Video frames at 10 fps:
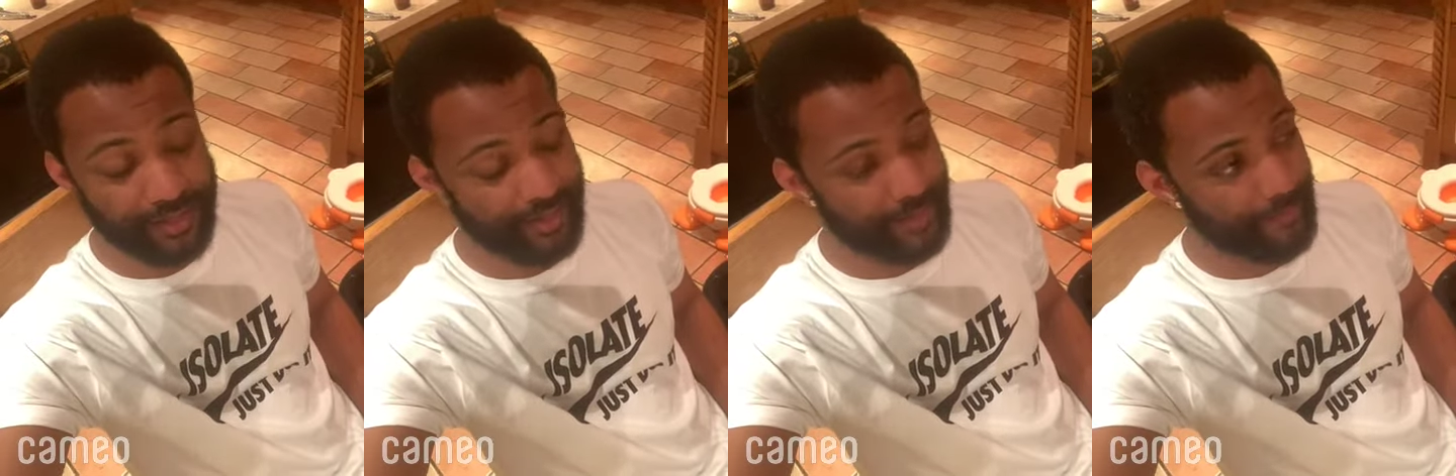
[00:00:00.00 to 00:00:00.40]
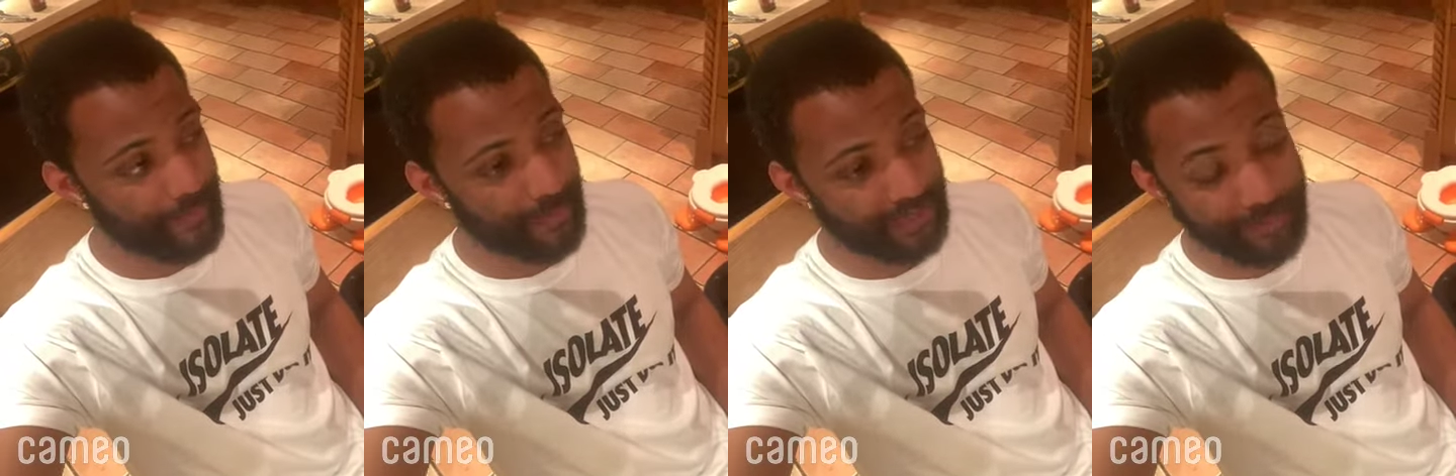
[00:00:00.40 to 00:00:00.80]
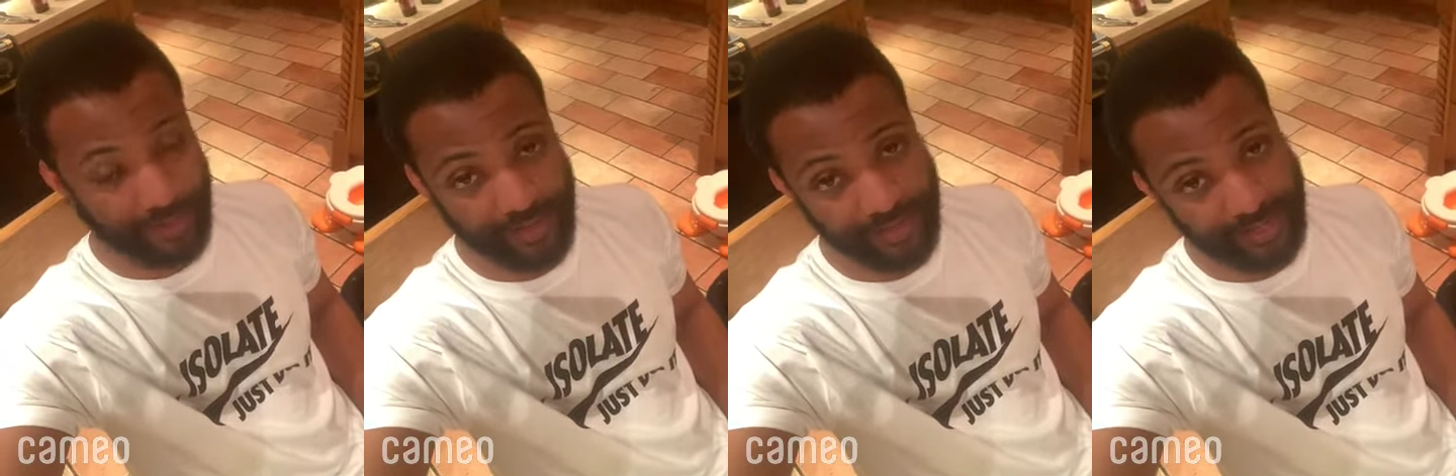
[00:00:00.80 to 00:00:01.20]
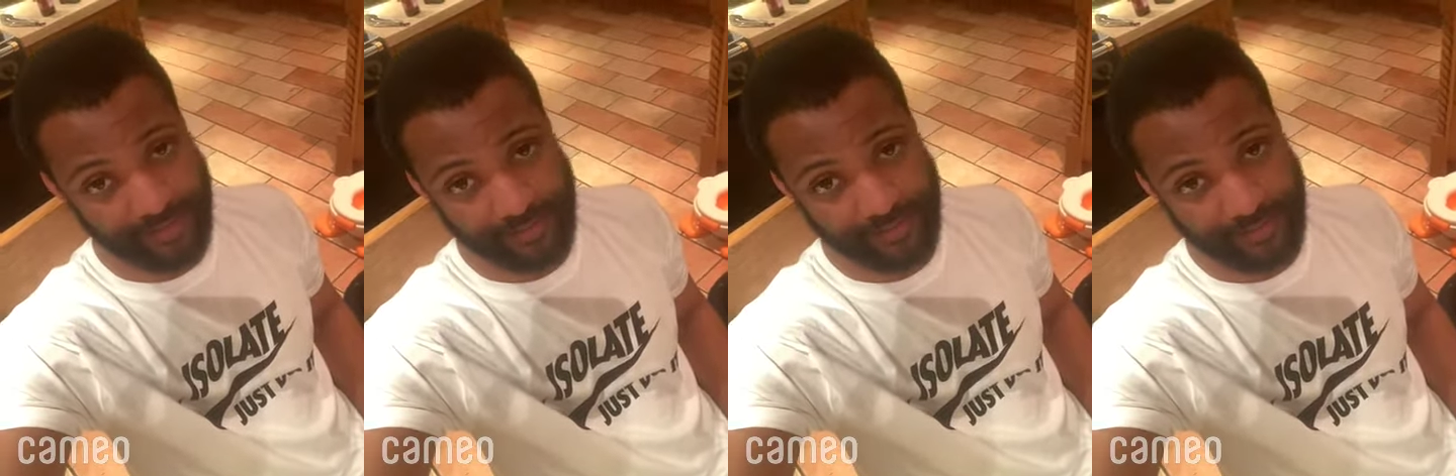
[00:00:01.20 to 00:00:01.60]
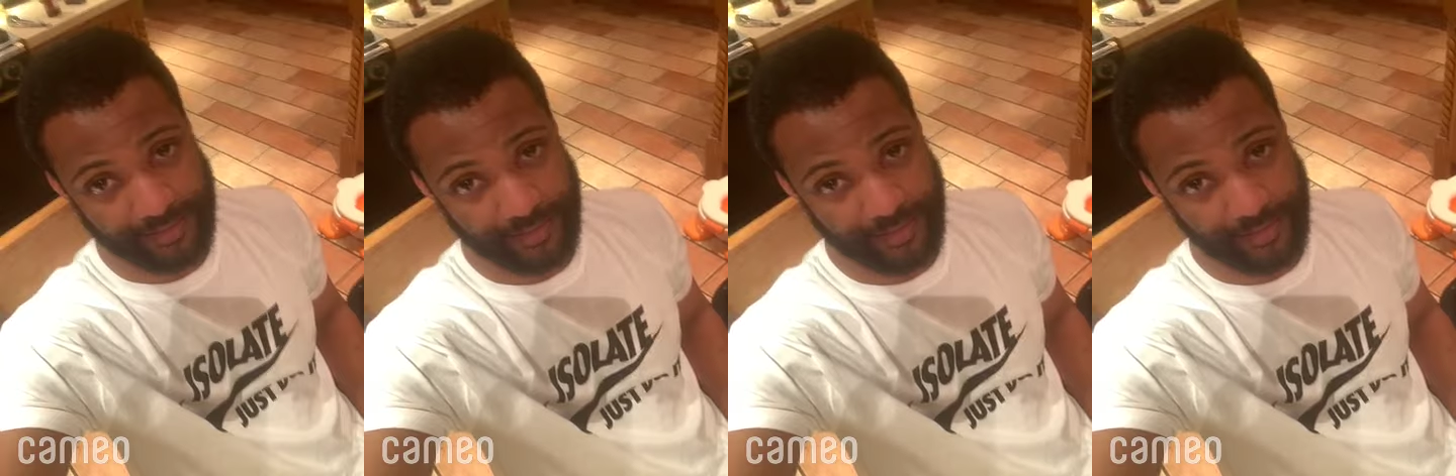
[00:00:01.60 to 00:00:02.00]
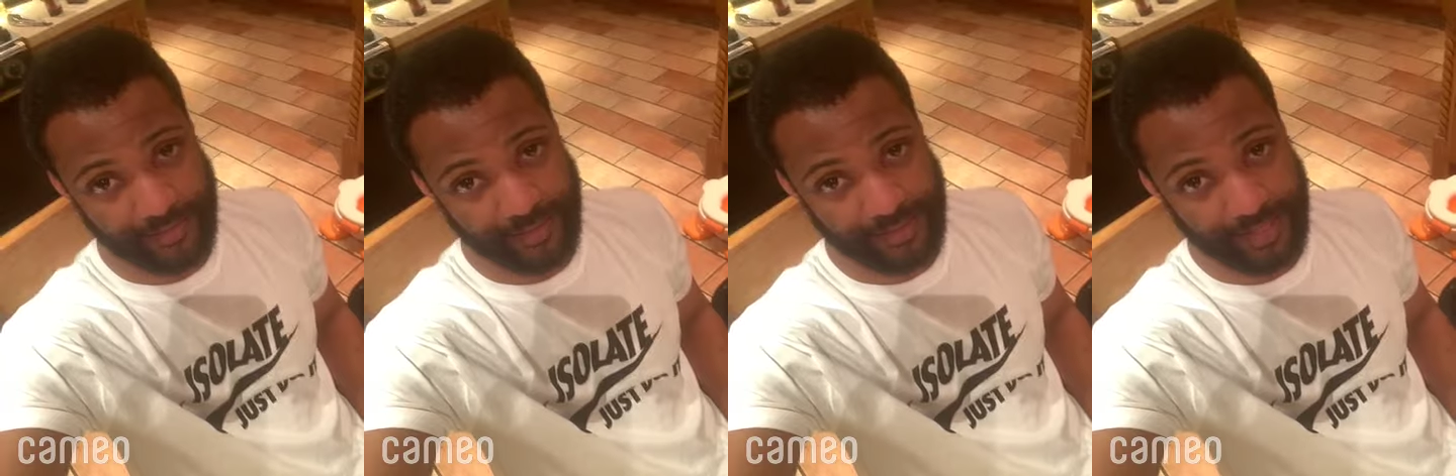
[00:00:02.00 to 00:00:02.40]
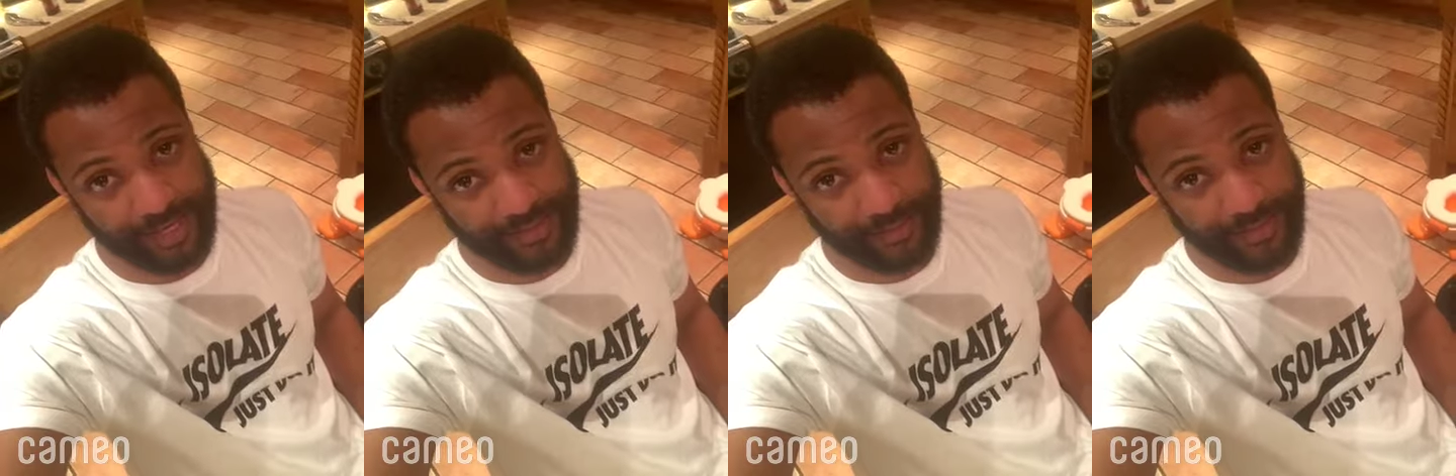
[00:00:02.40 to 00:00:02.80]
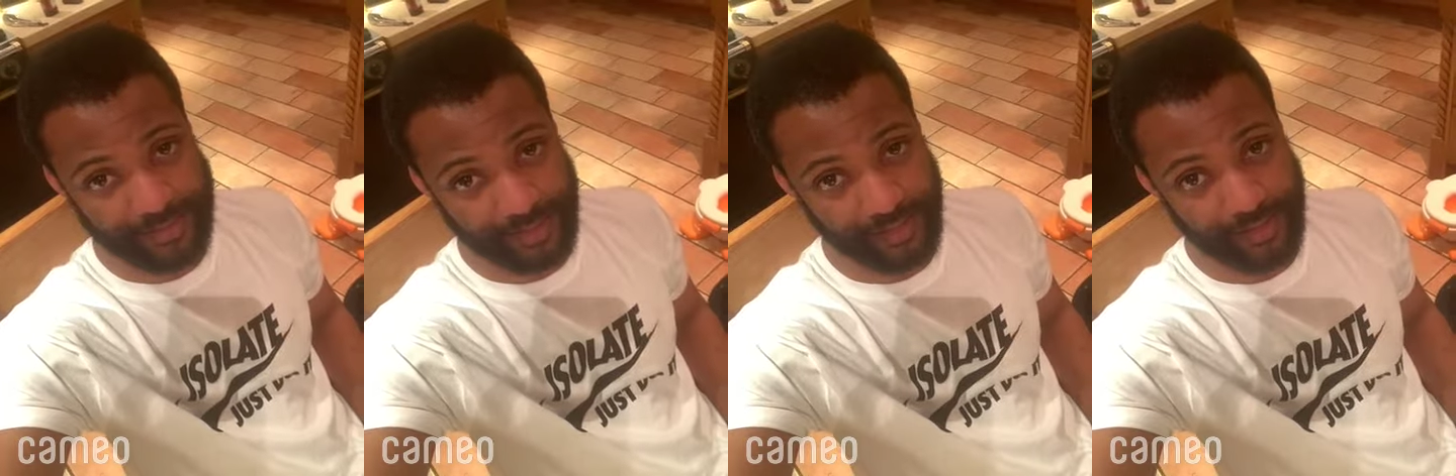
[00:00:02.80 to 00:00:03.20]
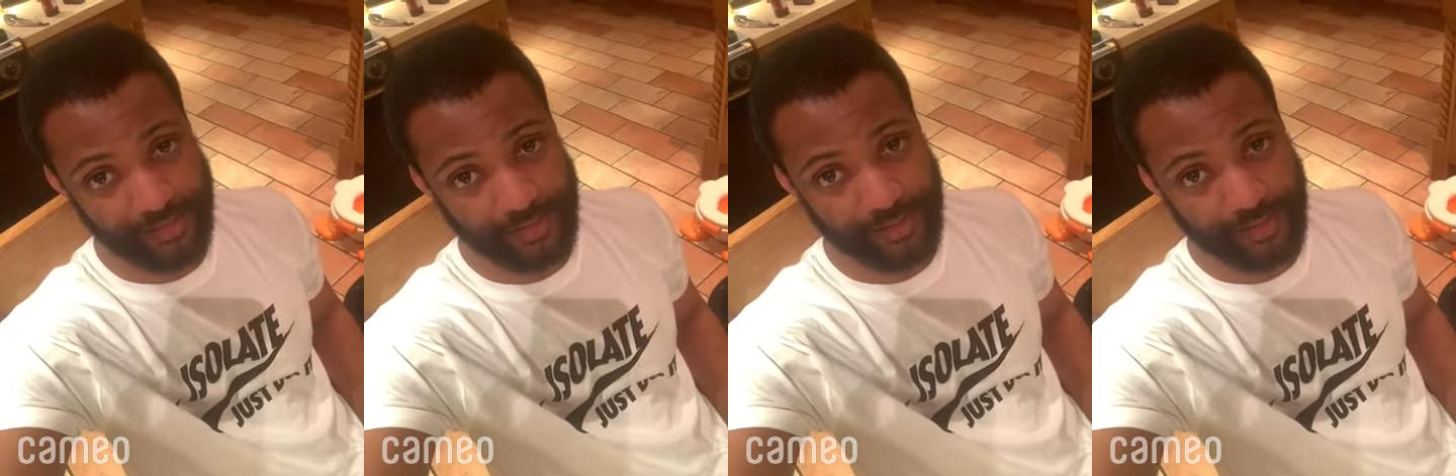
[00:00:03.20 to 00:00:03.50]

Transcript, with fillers: Um, it must be online, so next time I see you,